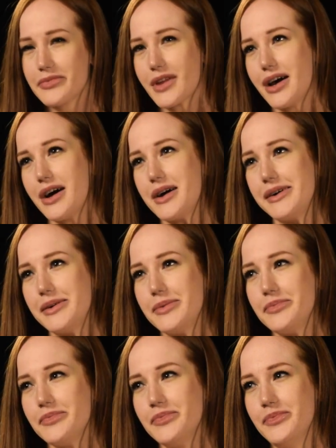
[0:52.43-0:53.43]

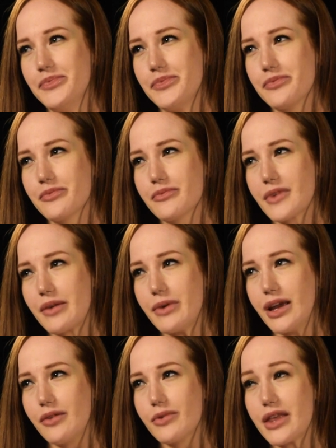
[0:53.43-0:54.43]
I
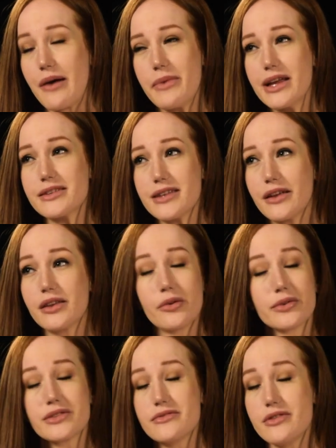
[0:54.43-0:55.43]
mean, with that being said, there
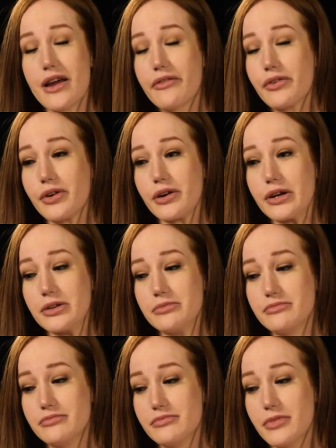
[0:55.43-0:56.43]
was never
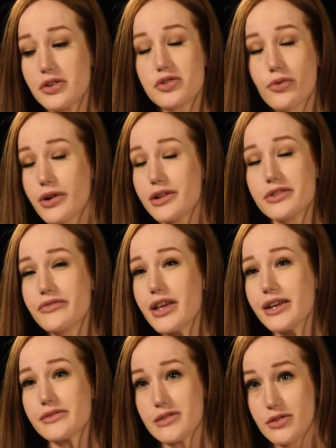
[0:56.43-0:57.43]
a shortage of
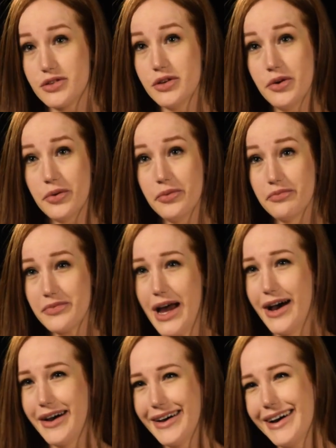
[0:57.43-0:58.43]
things to do.
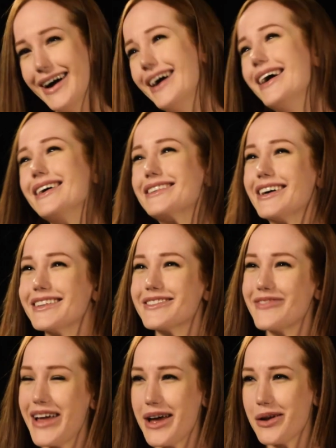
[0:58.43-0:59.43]
Tons
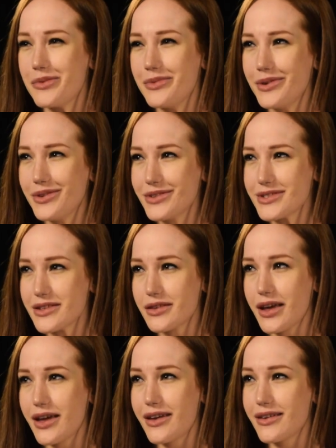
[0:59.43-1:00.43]
of animals and
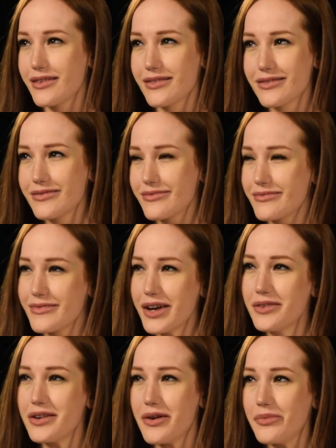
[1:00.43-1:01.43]
like, I
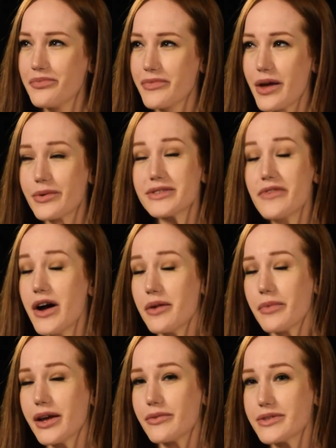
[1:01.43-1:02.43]
don't know. It was
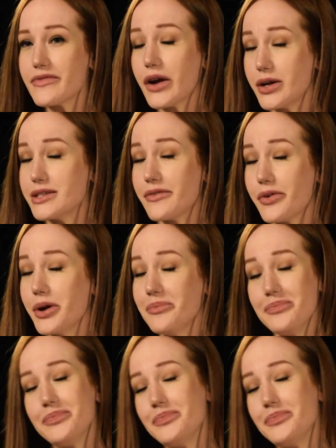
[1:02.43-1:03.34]
fun, but it was very different.